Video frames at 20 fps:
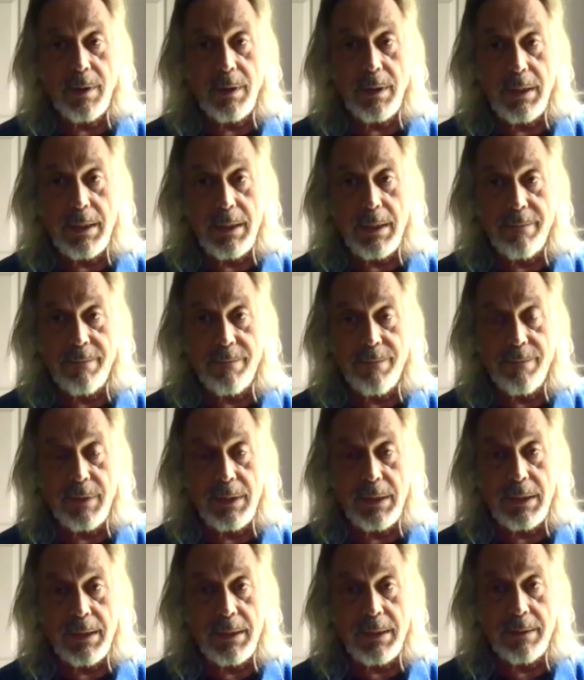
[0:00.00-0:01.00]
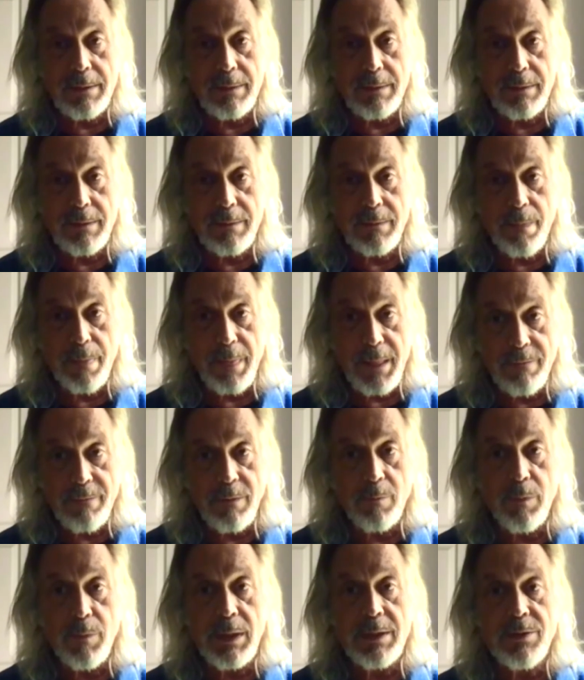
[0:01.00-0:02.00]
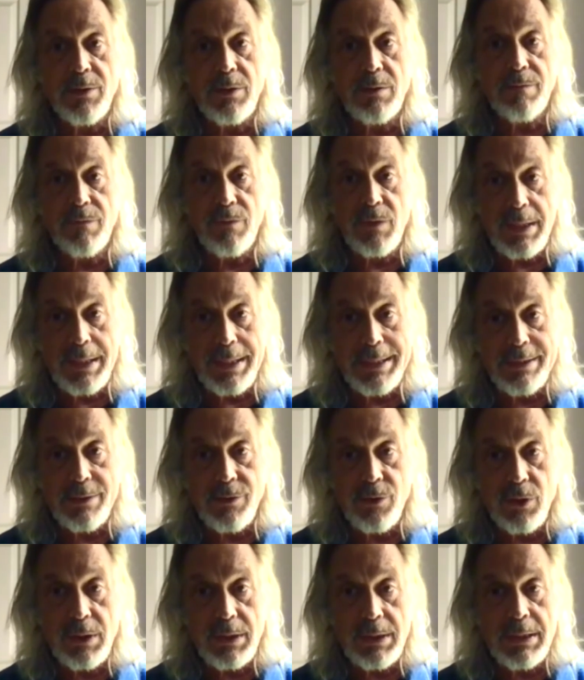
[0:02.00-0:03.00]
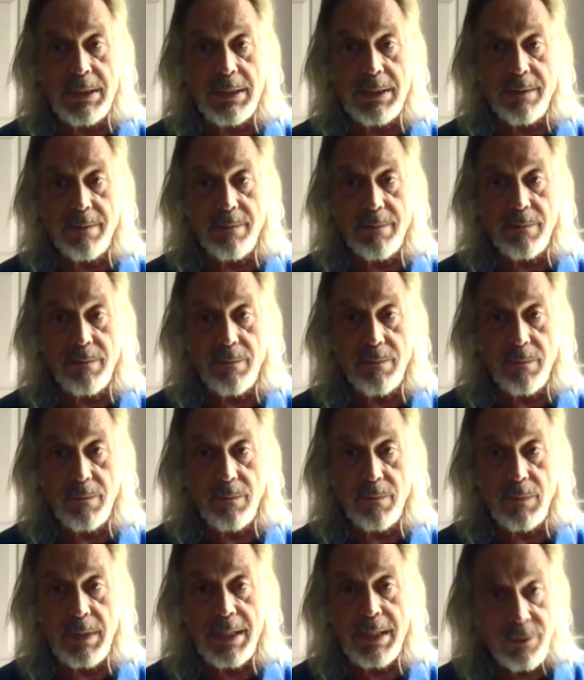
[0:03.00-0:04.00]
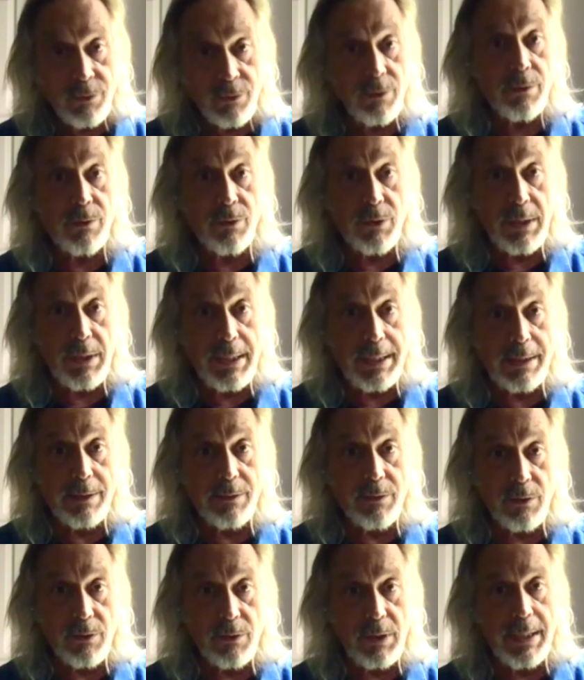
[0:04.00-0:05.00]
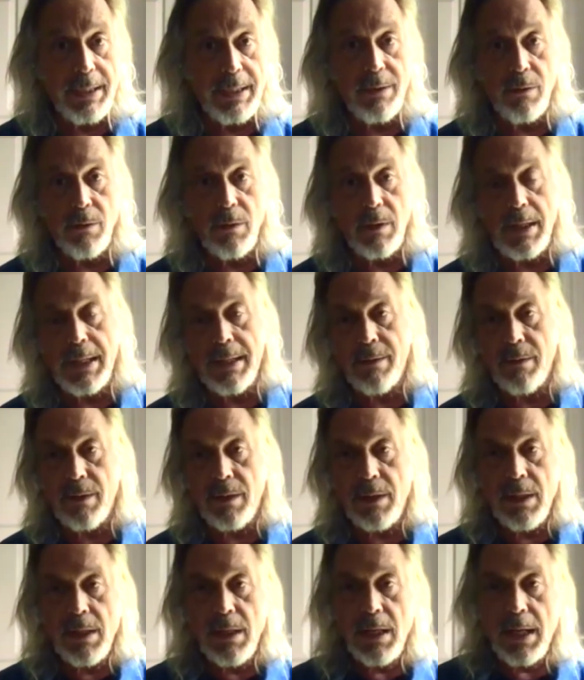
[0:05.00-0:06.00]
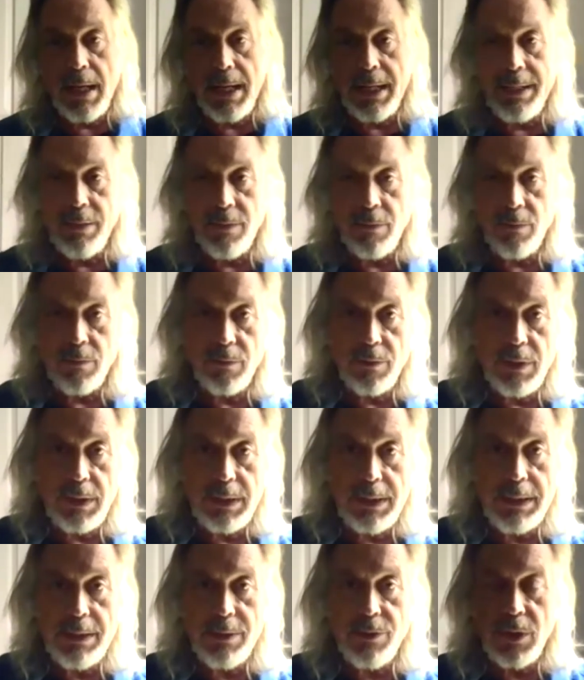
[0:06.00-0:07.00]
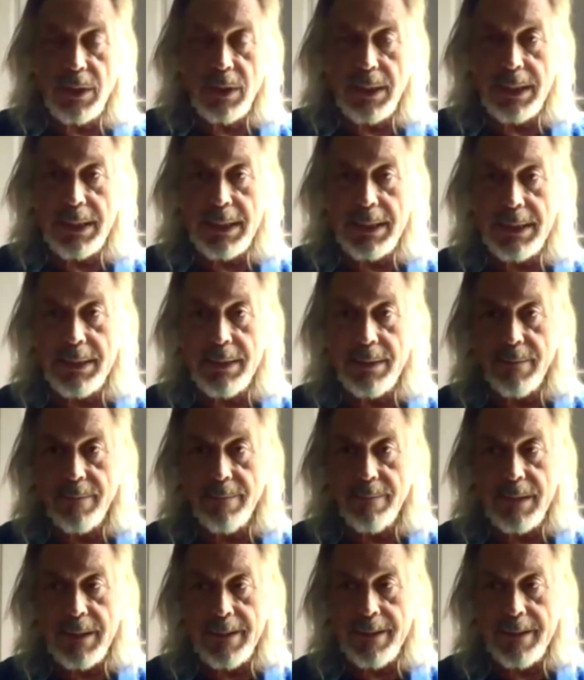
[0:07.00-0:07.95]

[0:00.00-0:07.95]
of a bunch of Tai Chi exercises. I don't teach a